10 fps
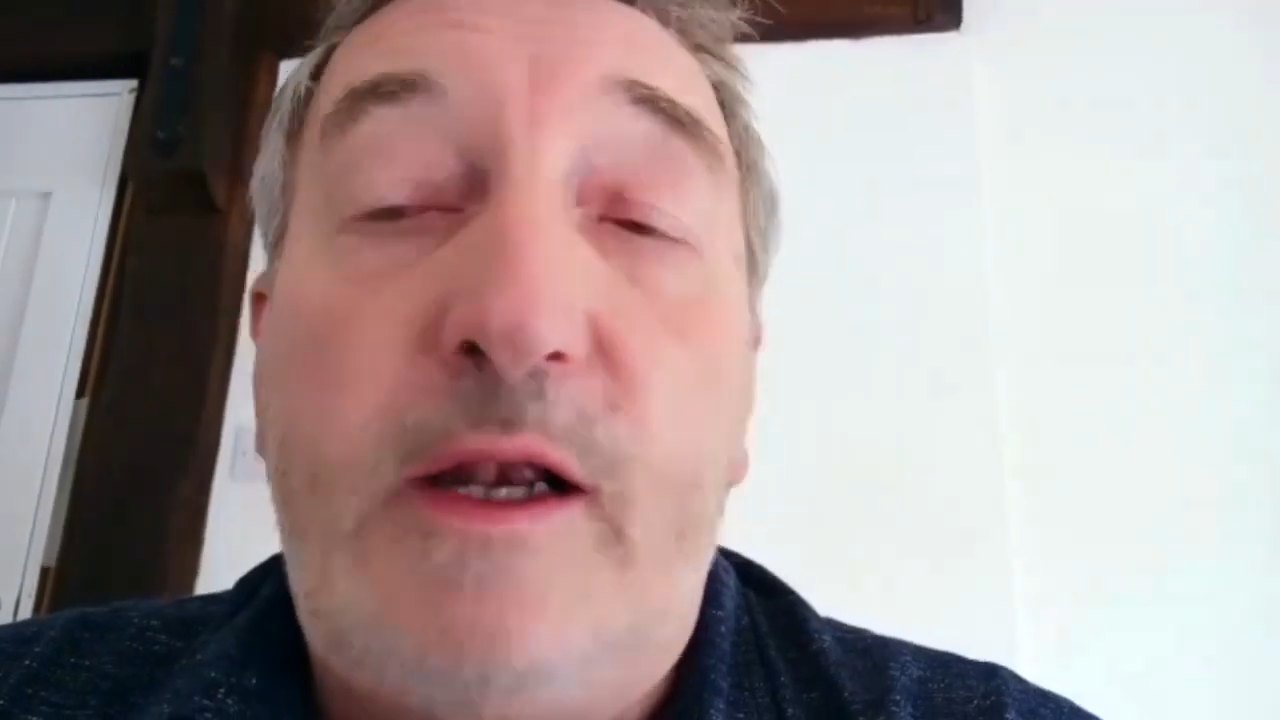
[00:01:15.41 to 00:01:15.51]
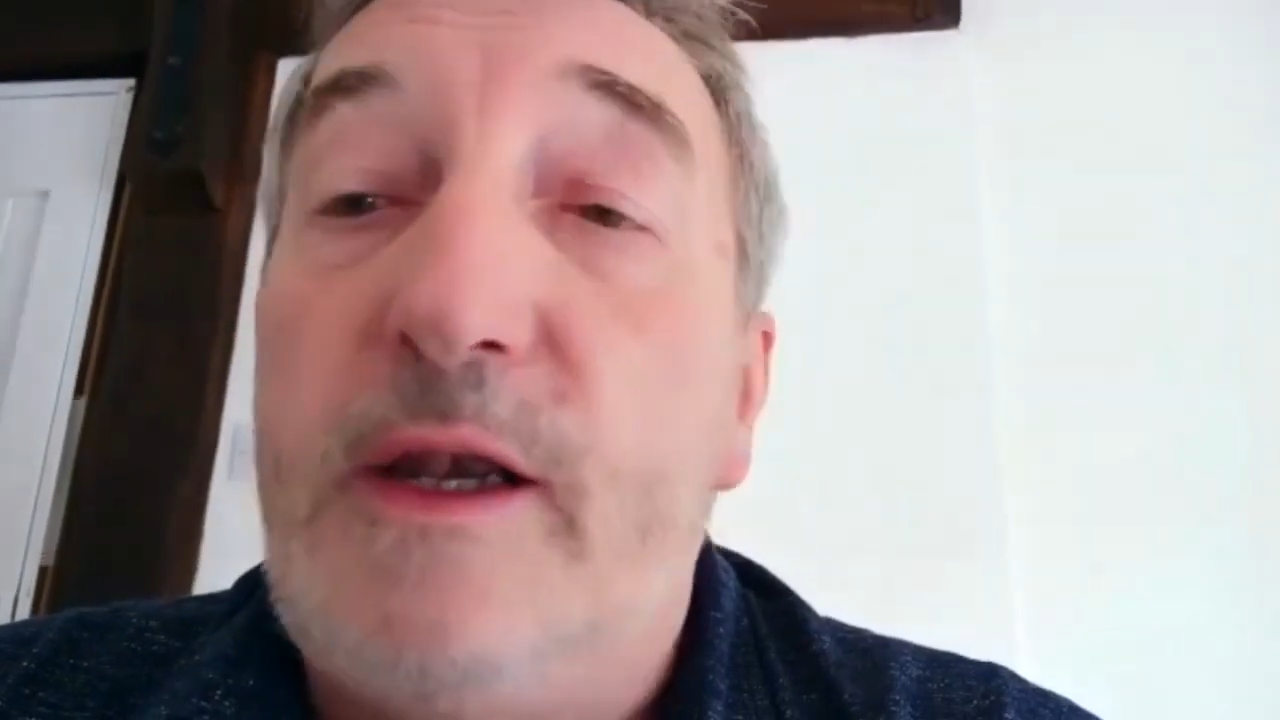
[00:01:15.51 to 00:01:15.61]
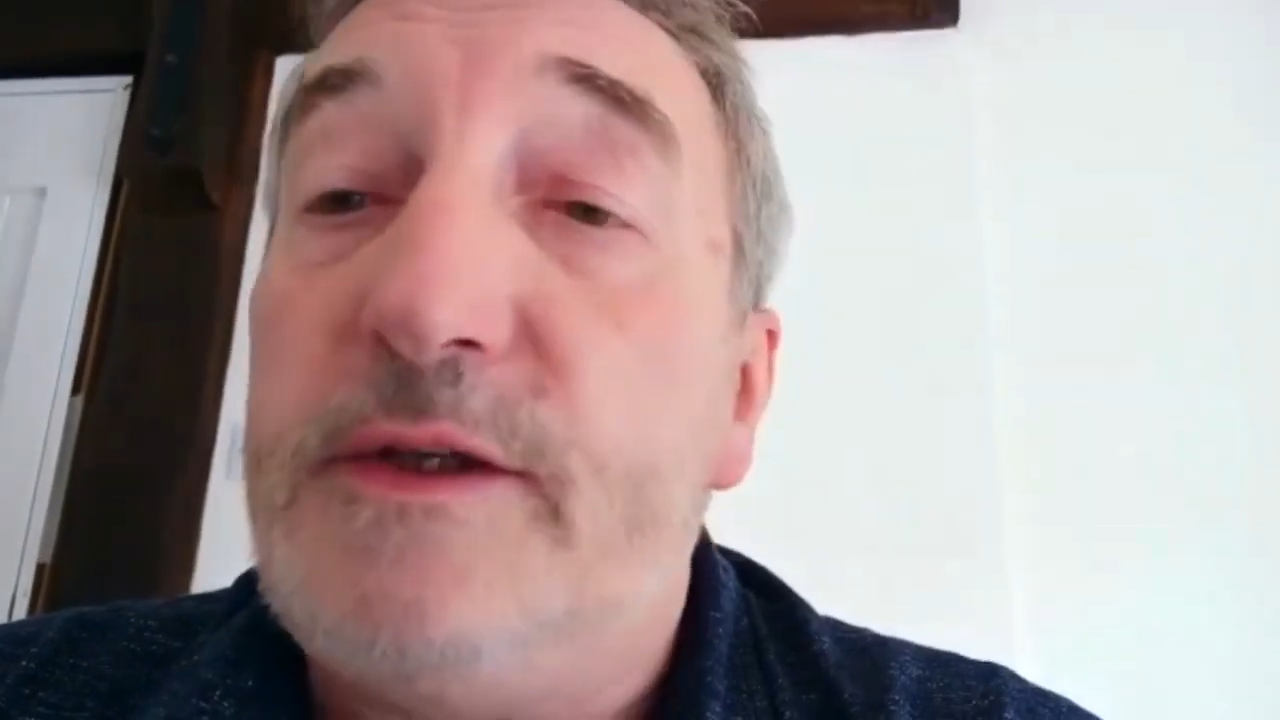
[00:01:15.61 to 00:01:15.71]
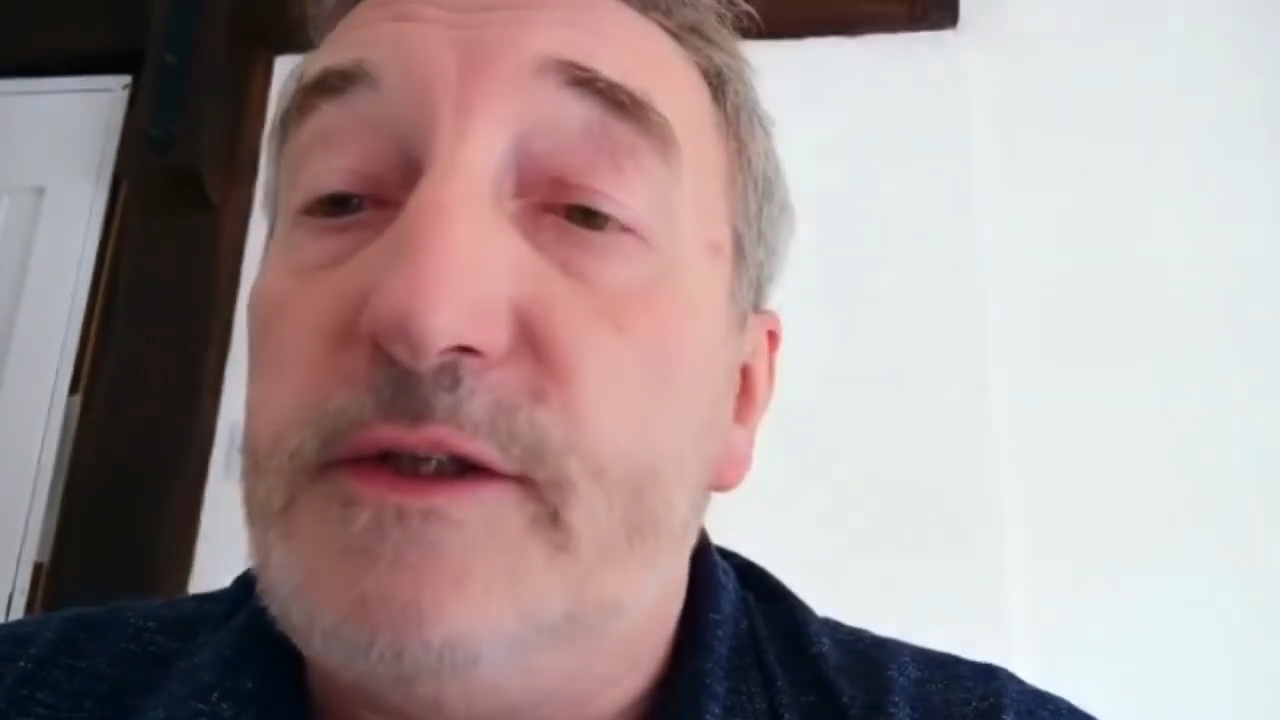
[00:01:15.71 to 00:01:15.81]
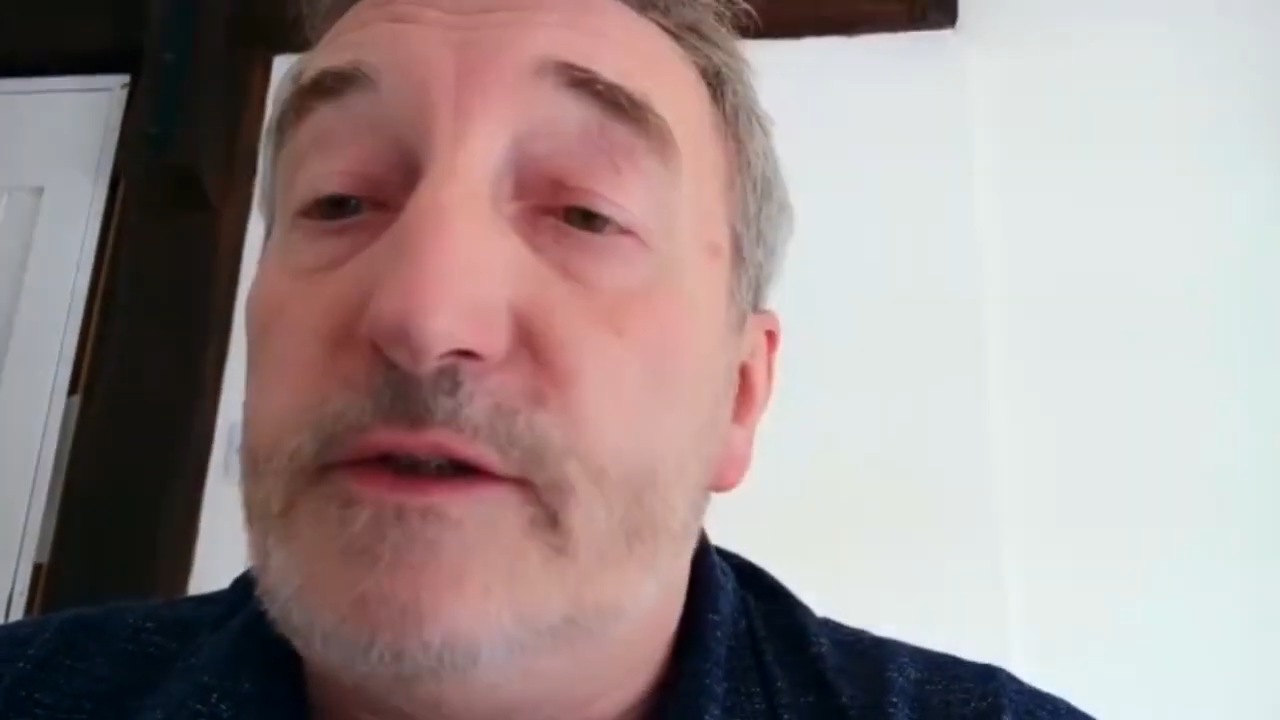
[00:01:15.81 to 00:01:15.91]

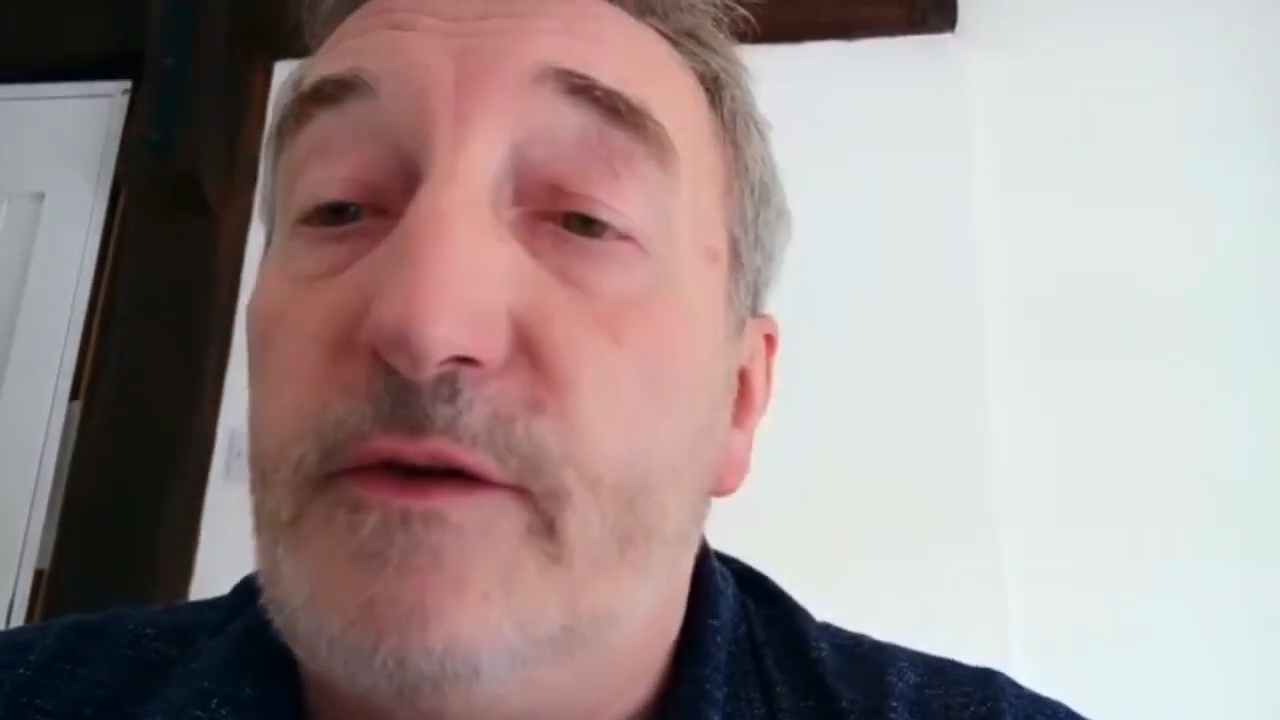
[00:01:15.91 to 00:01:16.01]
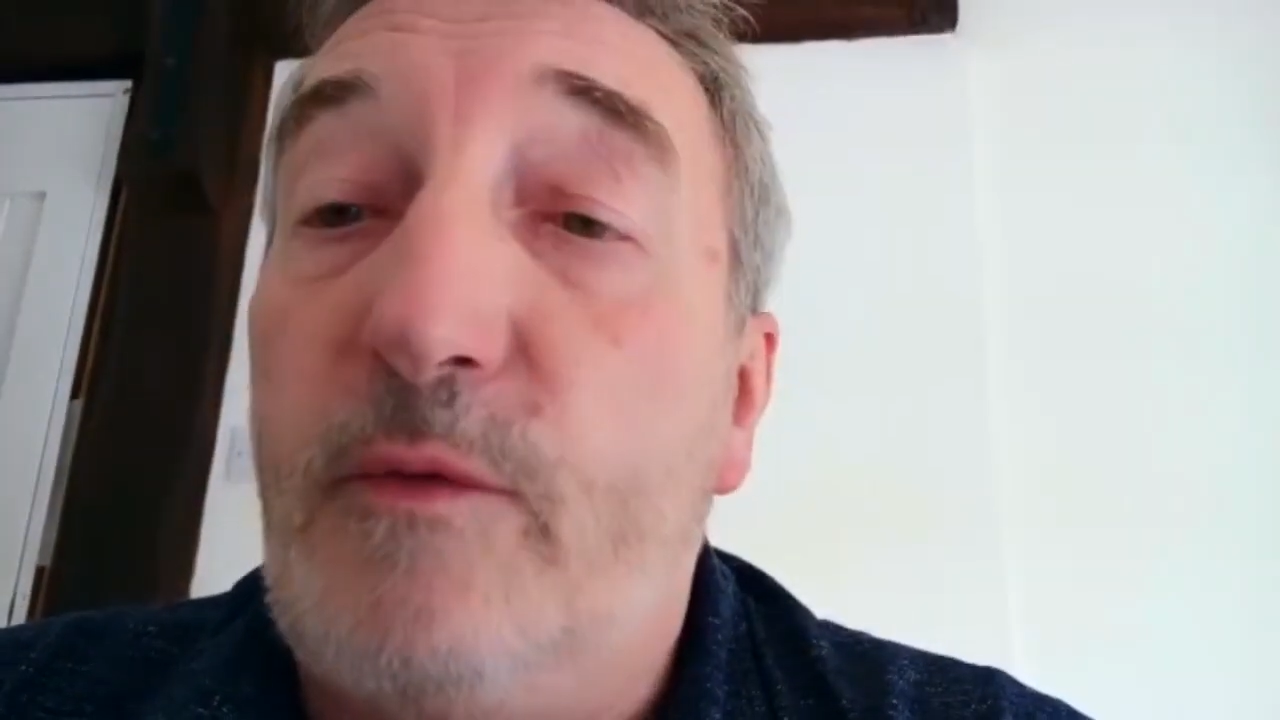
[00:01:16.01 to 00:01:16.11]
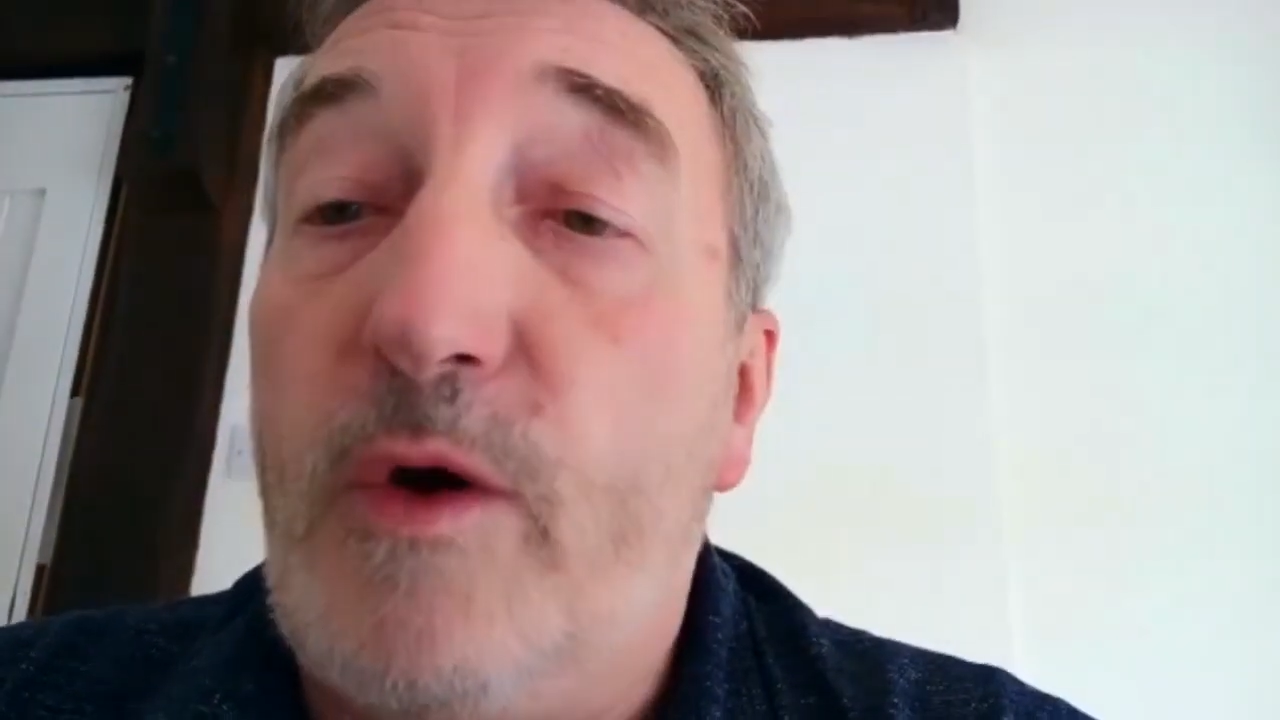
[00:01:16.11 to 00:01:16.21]
Listen to the